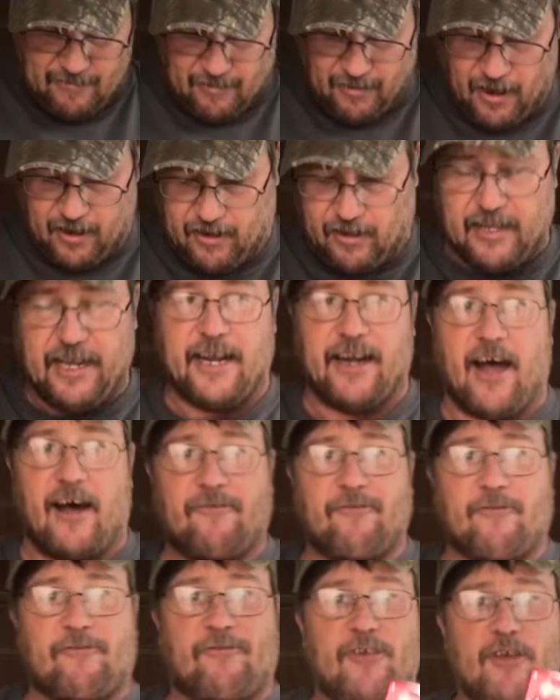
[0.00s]
luckily
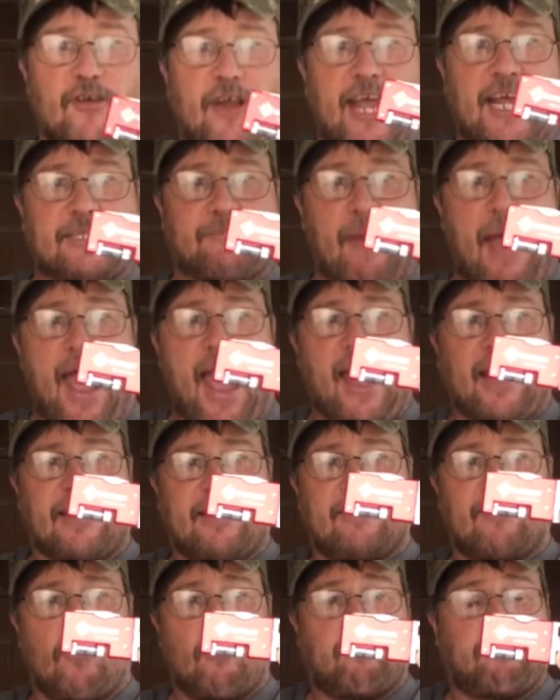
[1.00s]
enough, a few days back,
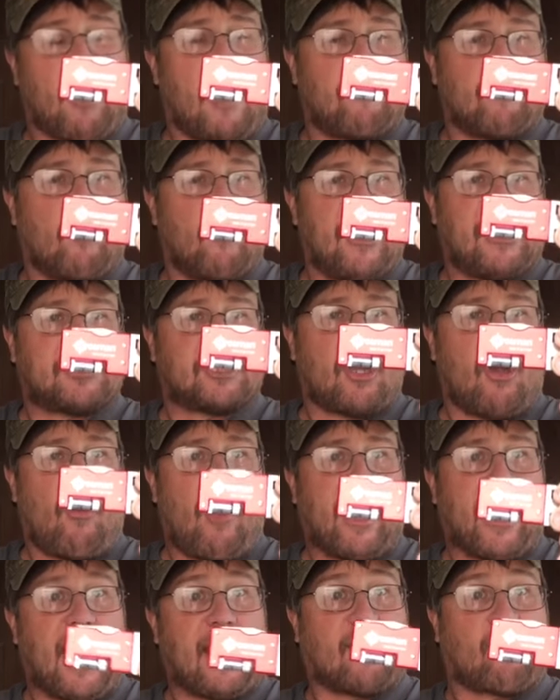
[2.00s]
a couple weeks ago,
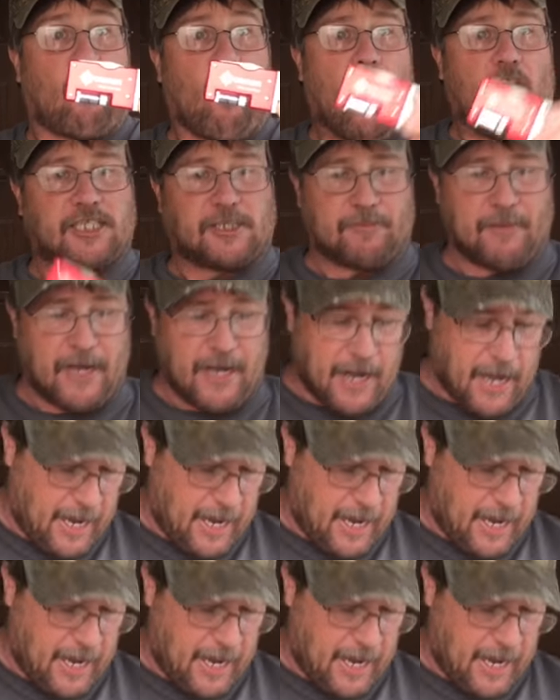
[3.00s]
I got a Crosman